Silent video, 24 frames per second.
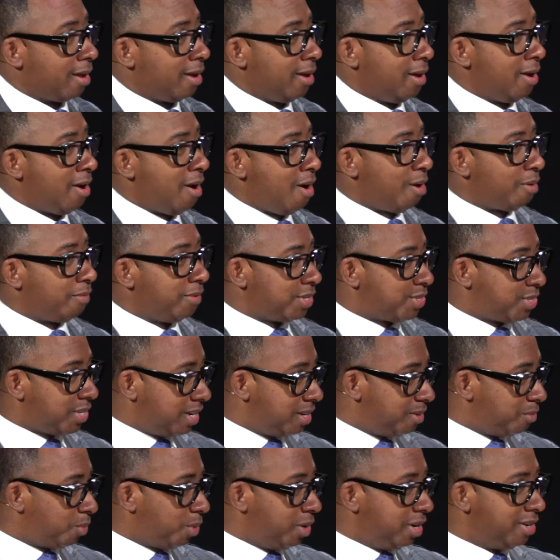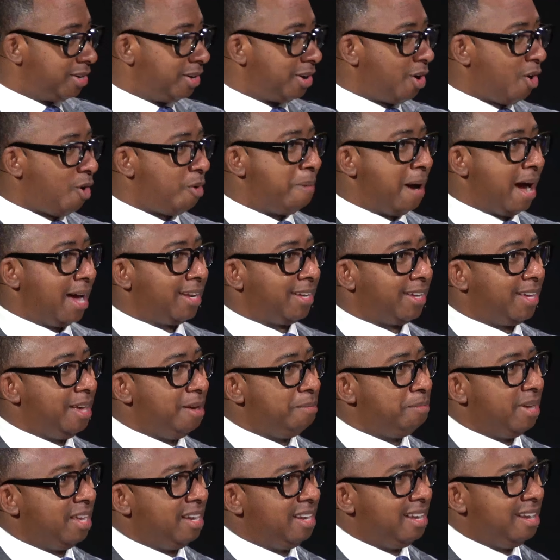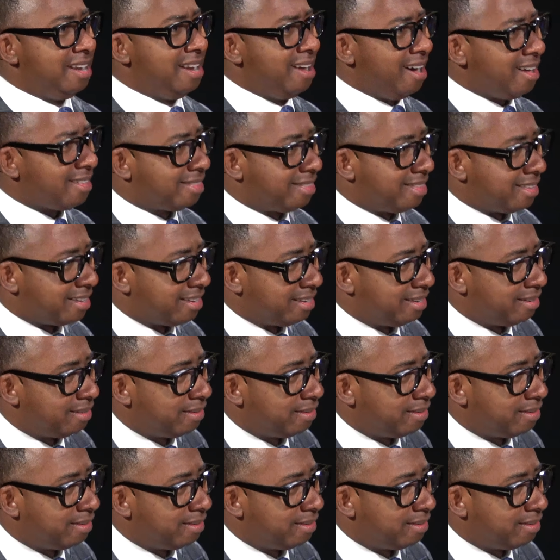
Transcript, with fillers: And all of a sudden, wouldn't nobody give me nothing?